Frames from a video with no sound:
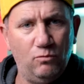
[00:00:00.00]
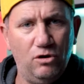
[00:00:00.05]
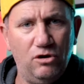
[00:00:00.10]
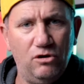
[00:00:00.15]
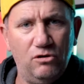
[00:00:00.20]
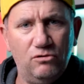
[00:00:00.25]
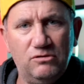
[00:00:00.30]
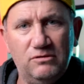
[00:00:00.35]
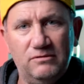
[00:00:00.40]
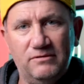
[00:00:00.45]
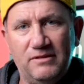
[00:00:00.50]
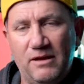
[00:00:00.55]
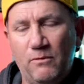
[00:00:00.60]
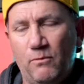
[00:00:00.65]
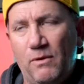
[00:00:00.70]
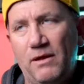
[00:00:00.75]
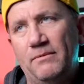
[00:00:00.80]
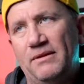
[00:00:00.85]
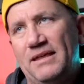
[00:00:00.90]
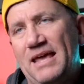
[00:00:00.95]
world. They
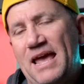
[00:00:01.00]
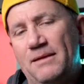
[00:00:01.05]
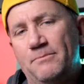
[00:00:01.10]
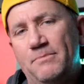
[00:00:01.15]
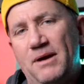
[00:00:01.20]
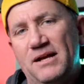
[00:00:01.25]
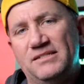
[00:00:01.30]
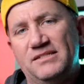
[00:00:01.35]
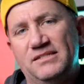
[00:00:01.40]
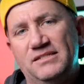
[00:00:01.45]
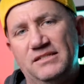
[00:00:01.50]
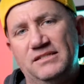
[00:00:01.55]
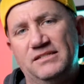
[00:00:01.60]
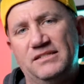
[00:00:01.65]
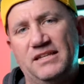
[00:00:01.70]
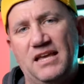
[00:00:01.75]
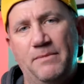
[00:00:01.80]
went gangbusters,